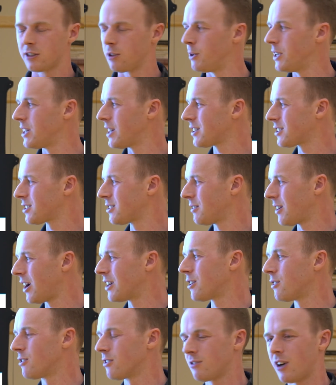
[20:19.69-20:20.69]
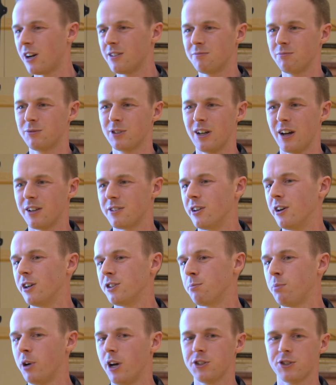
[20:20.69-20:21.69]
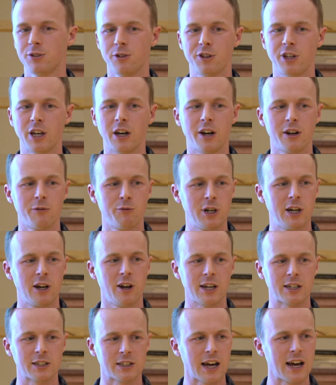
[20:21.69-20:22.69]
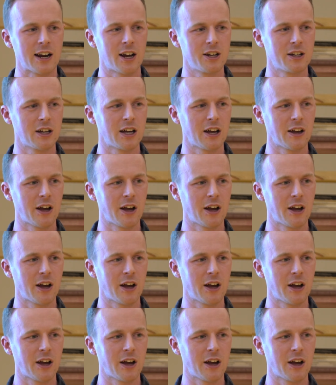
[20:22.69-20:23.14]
To me, that's I don't know. It's a personal thing. I don't really like that.